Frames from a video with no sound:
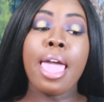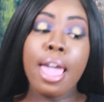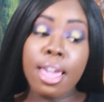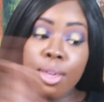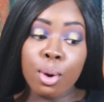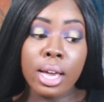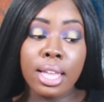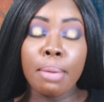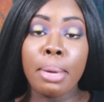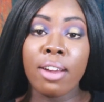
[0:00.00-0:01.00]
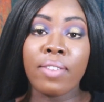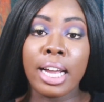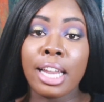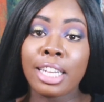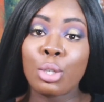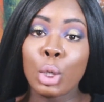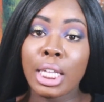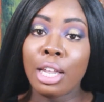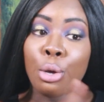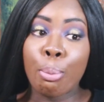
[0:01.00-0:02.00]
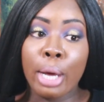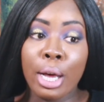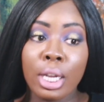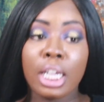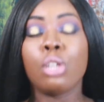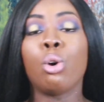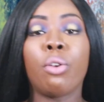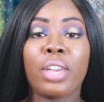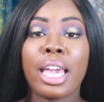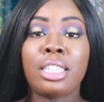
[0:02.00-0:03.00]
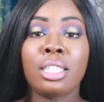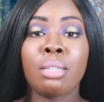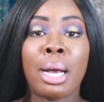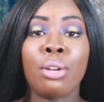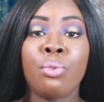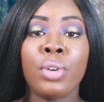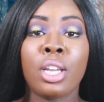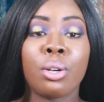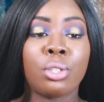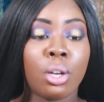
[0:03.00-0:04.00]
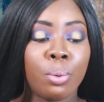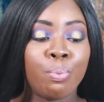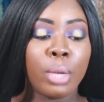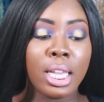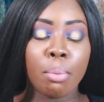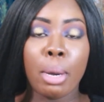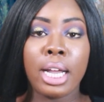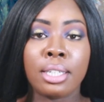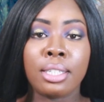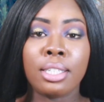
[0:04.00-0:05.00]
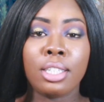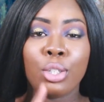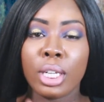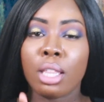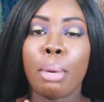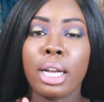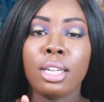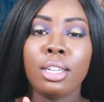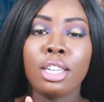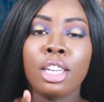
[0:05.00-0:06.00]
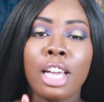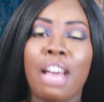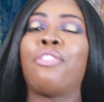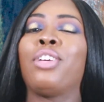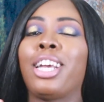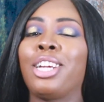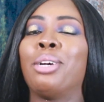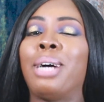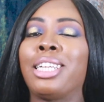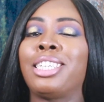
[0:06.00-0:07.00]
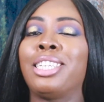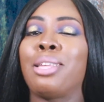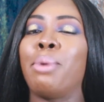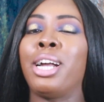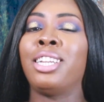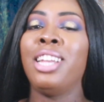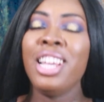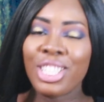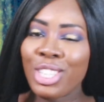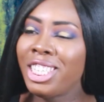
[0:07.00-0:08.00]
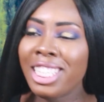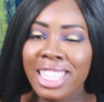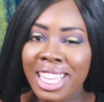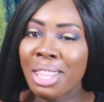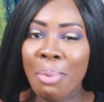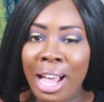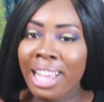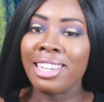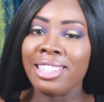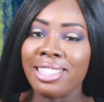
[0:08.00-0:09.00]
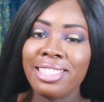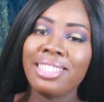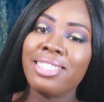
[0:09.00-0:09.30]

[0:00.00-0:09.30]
and you're gonna hit the button right next to it, that little bell, to get notifications about new videos. So hit the button. Did you hit the button? I feel like you're about to hit the button. So just hit the button.